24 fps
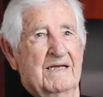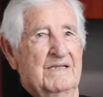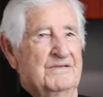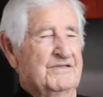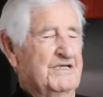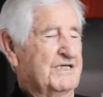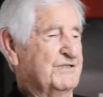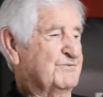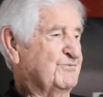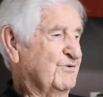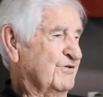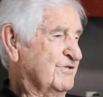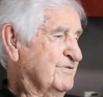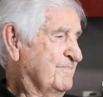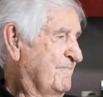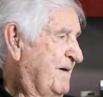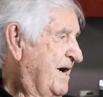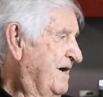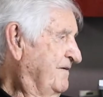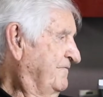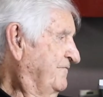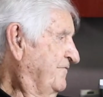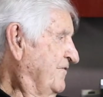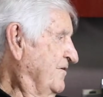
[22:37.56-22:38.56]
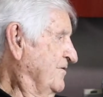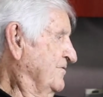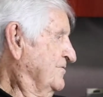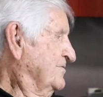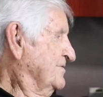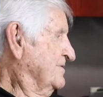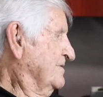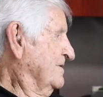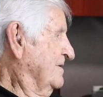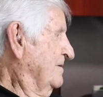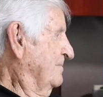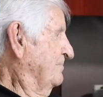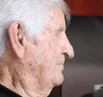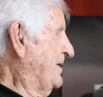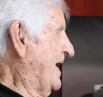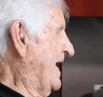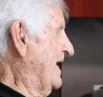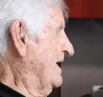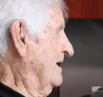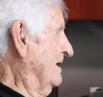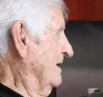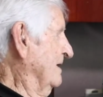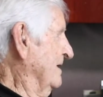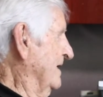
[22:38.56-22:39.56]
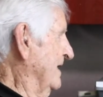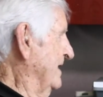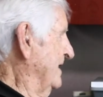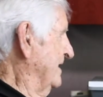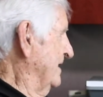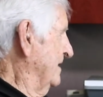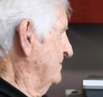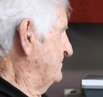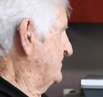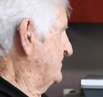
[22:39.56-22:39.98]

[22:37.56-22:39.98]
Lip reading: This was my first battle in the